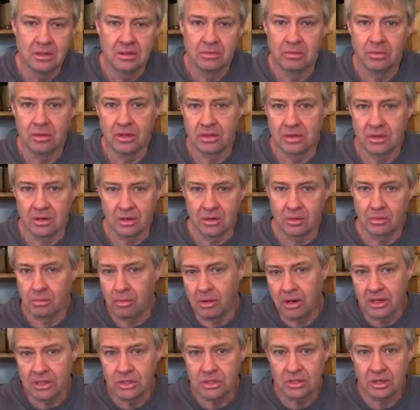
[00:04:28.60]
with a little
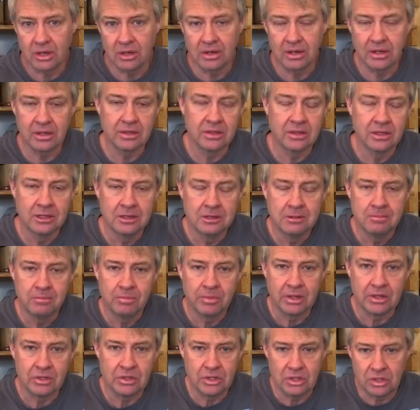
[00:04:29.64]
brush on it
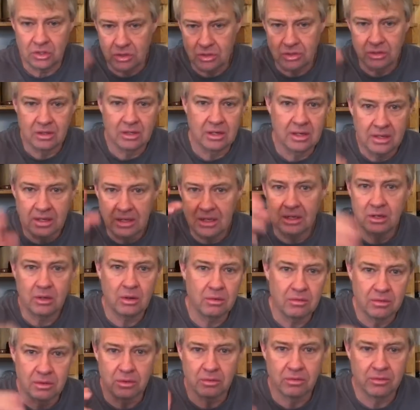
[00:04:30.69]
and she's cleaning
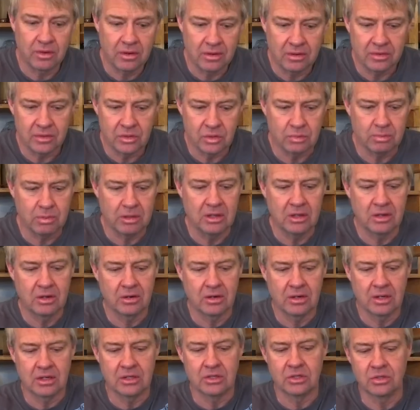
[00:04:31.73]
over the front of the speaker
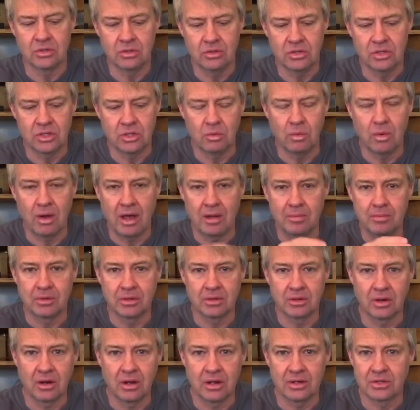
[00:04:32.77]
and as soon as she wiped
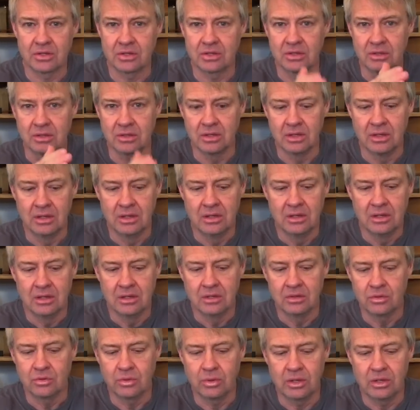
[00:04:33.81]
across the
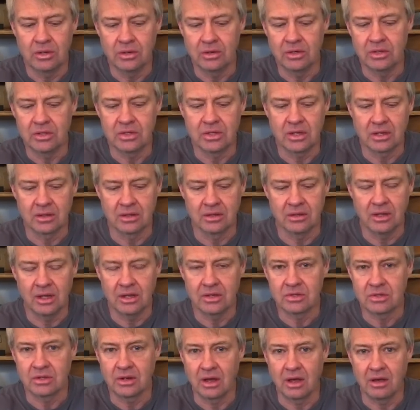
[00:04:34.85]
tweeter and sucked the
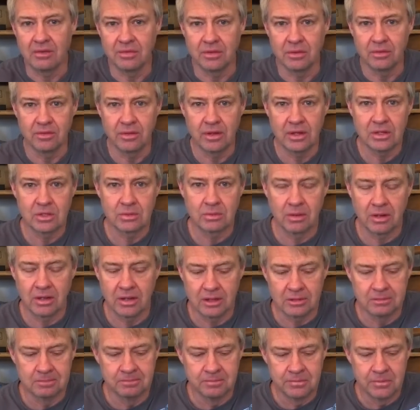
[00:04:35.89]
dust off of the
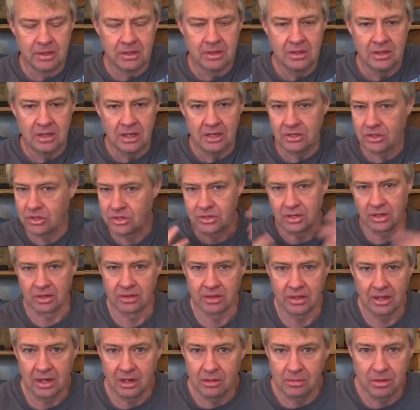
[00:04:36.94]
faceplate it just sucked
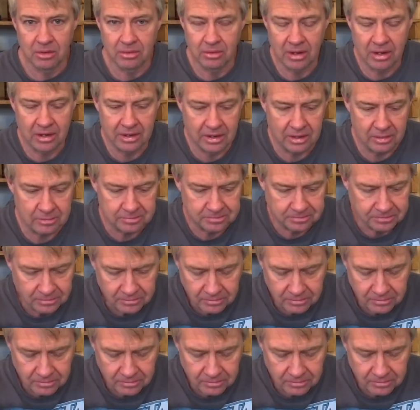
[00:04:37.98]
the element right out